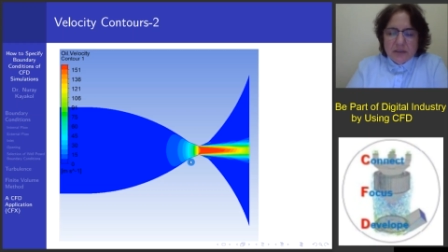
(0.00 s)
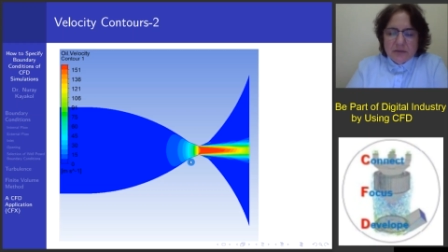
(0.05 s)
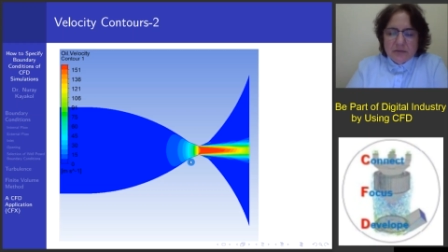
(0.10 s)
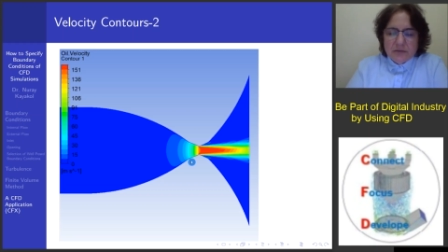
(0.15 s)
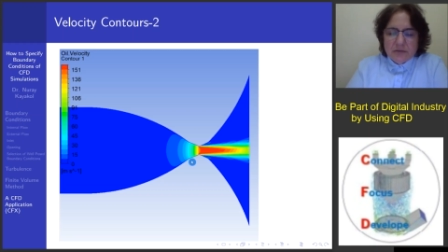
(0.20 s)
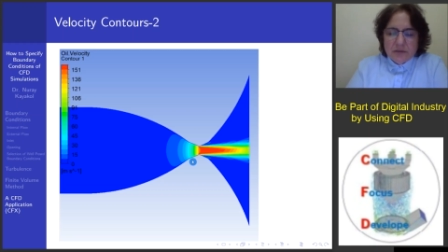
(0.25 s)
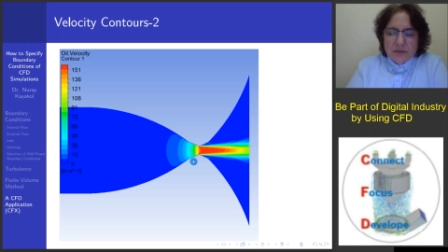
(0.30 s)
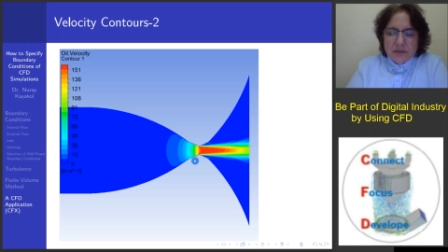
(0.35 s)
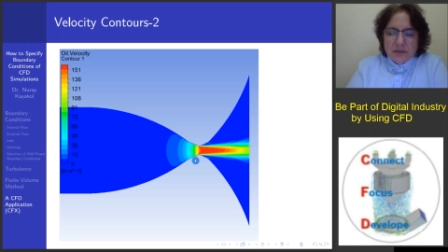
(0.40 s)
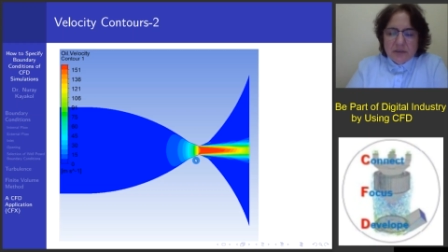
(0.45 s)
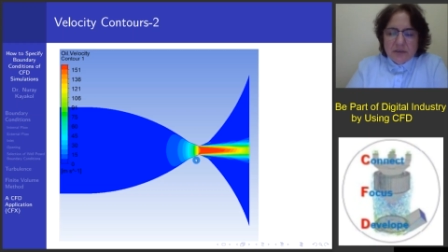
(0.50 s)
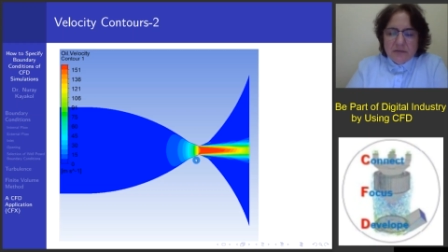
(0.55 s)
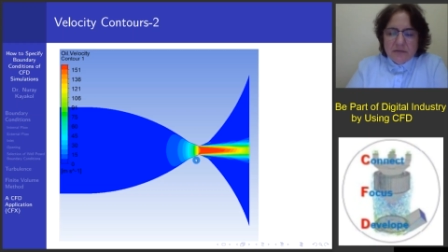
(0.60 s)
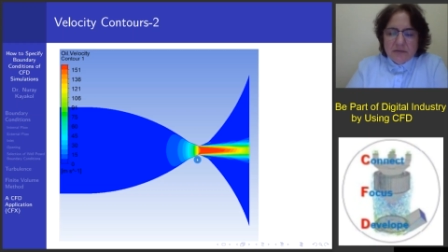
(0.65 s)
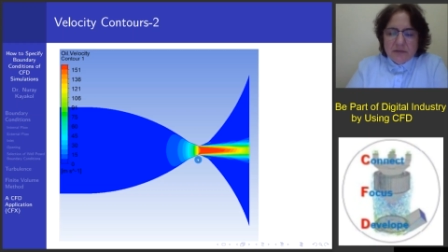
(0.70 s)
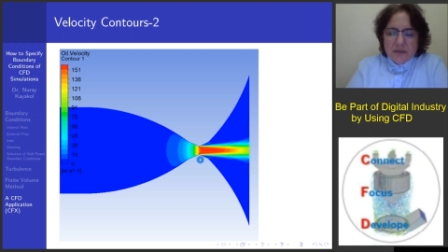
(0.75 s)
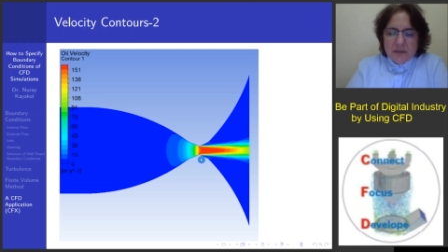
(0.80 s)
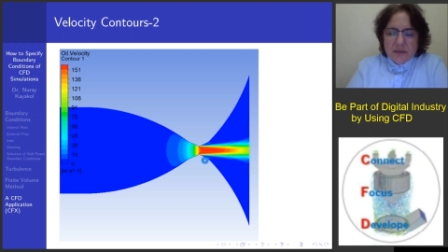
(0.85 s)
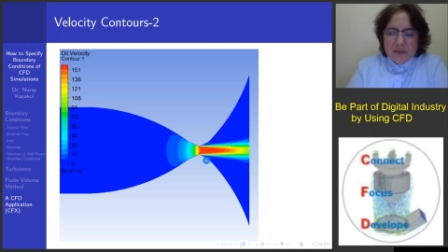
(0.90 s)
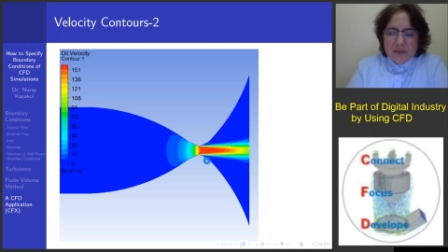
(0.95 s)
to give
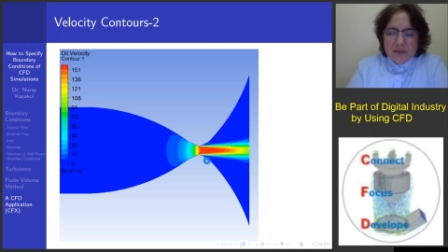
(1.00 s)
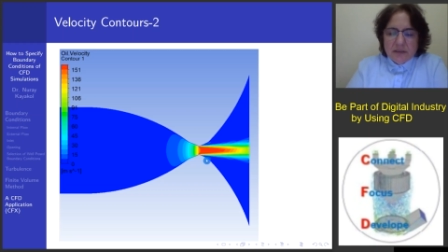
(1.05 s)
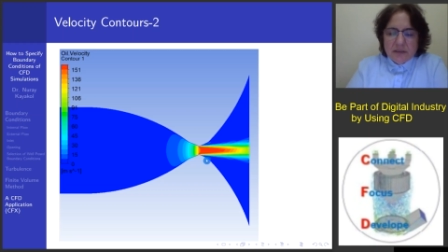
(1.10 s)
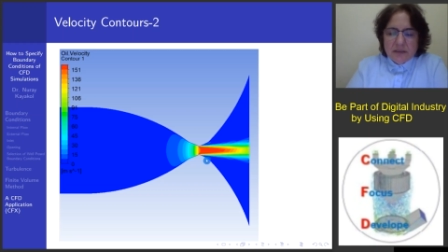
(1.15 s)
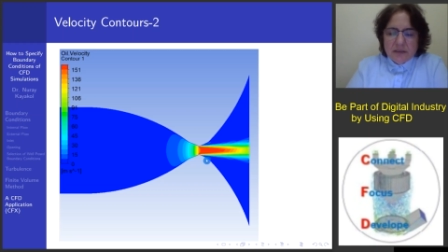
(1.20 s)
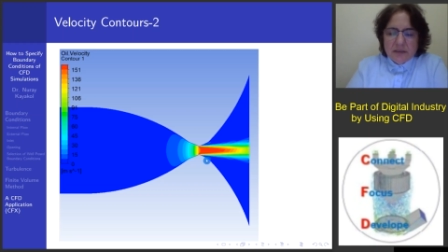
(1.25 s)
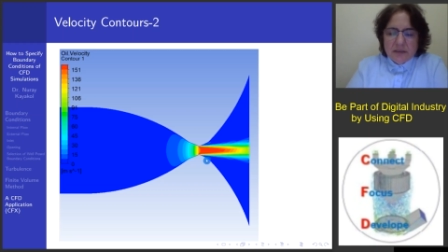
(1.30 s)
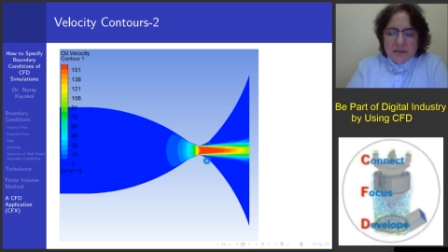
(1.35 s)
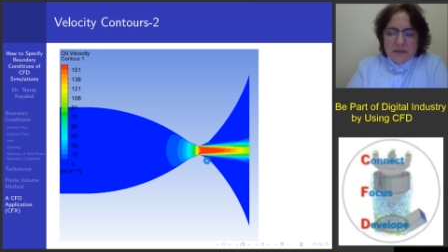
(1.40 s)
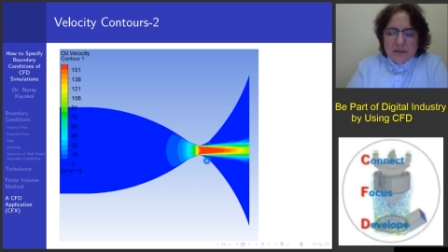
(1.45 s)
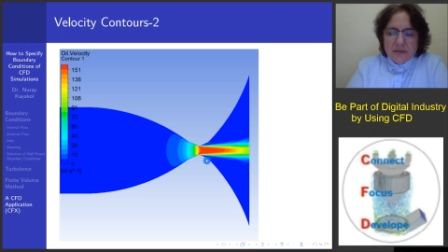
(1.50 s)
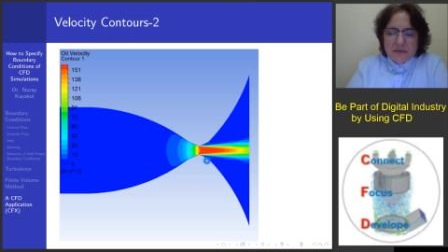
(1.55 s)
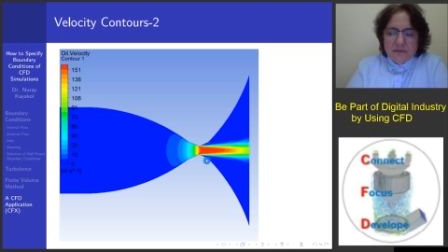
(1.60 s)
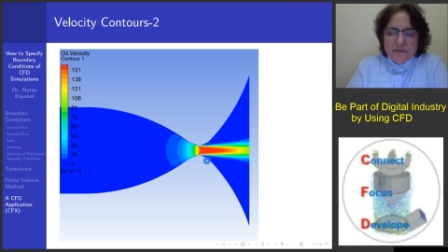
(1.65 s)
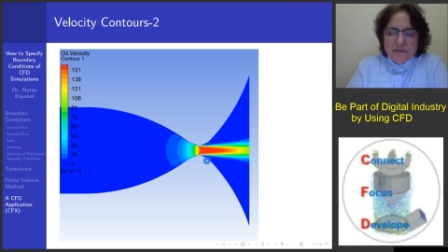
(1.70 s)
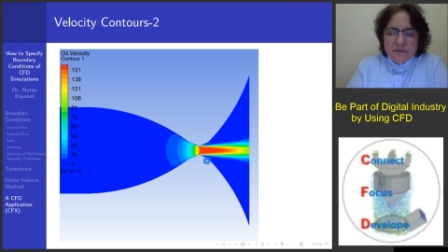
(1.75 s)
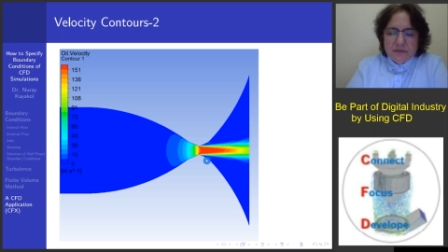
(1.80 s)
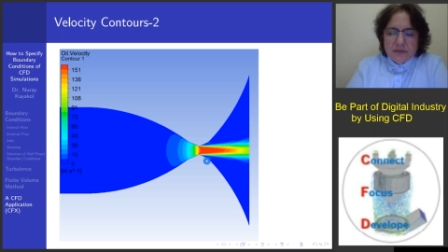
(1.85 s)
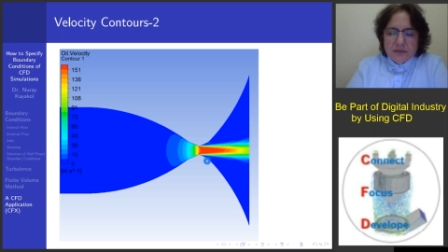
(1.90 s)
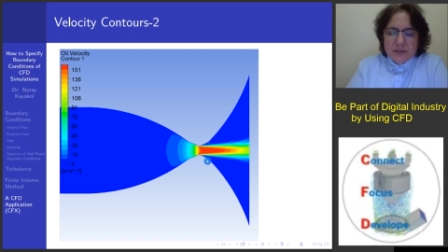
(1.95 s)
a
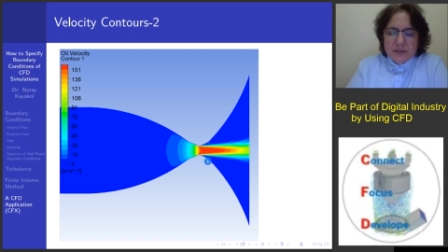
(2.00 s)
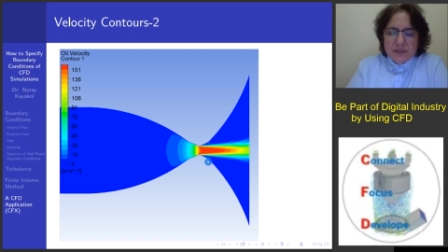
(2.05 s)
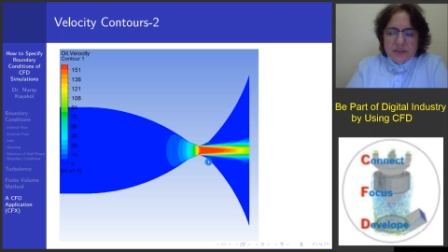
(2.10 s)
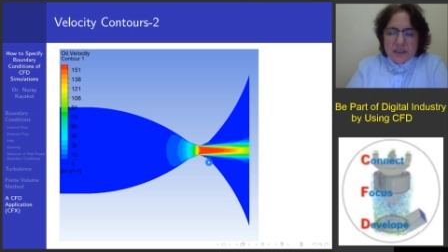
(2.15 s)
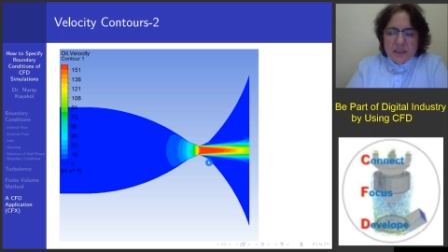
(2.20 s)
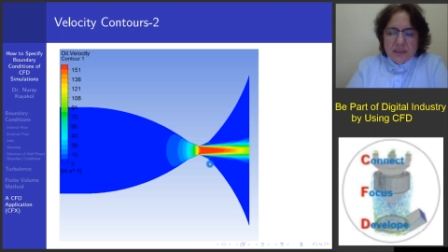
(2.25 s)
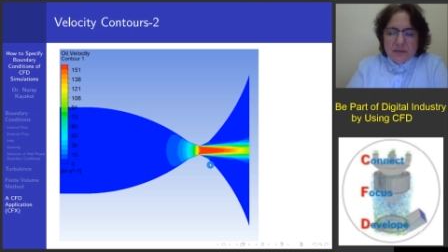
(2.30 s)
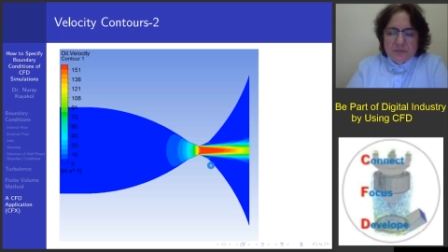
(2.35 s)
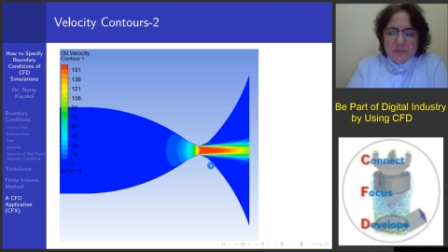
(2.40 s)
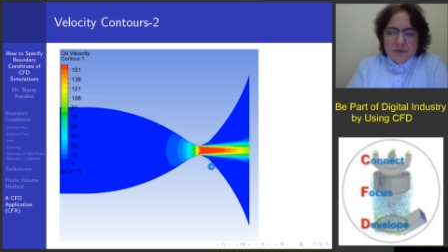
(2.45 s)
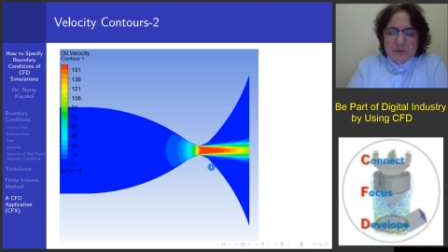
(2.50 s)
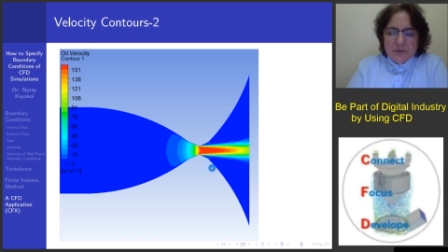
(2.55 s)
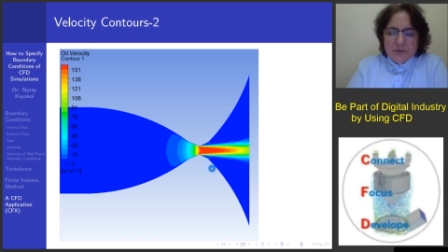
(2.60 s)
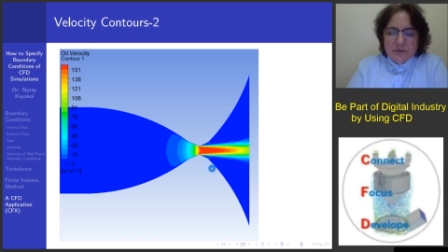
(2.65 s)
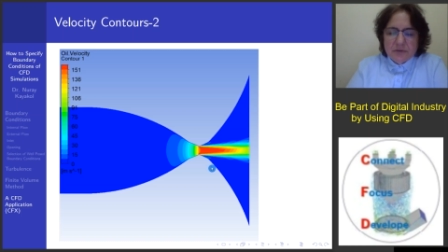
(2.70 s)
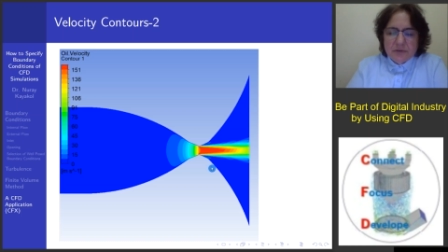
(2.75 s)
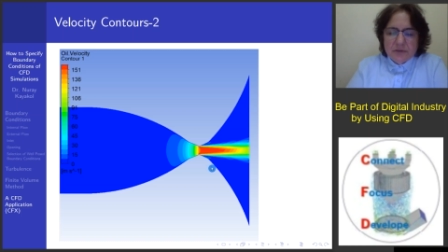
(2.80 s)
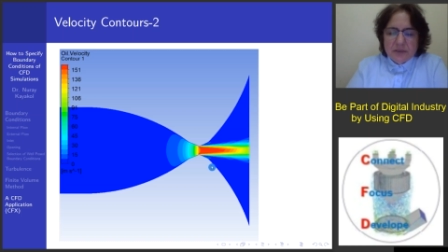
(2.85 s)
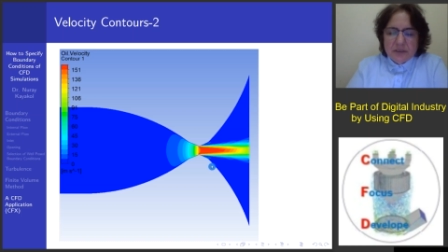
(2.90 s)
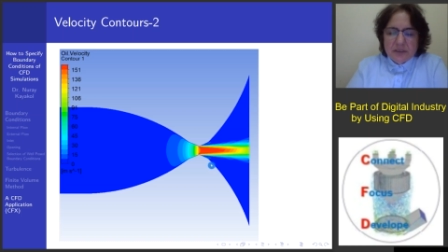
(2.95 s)
different shape
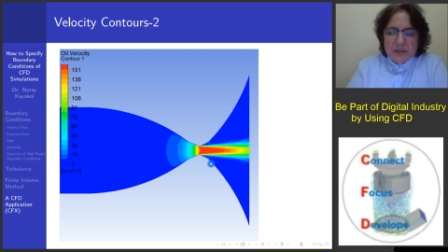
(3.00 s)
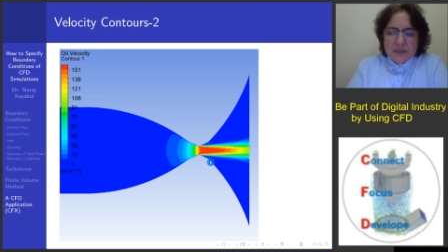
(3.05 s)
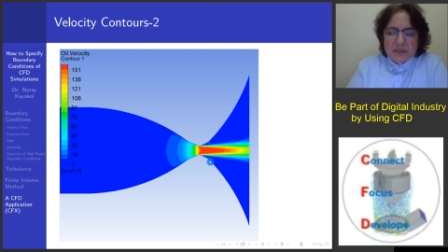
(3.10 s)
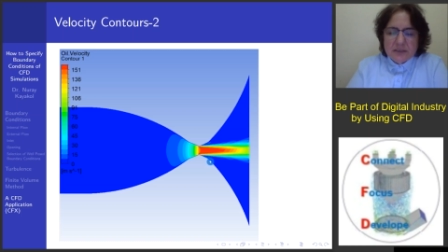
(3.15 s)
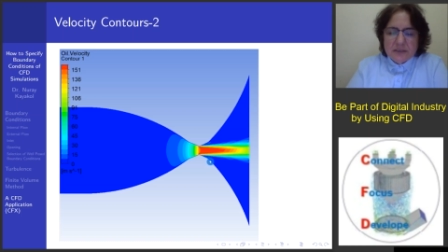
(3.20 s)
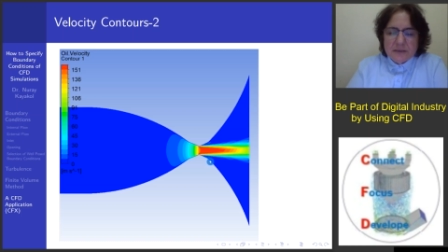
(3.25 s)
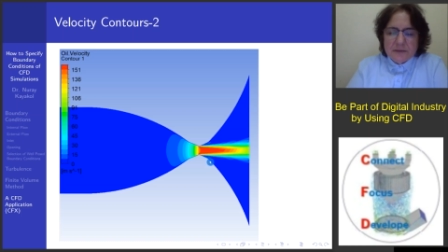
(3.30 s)
to this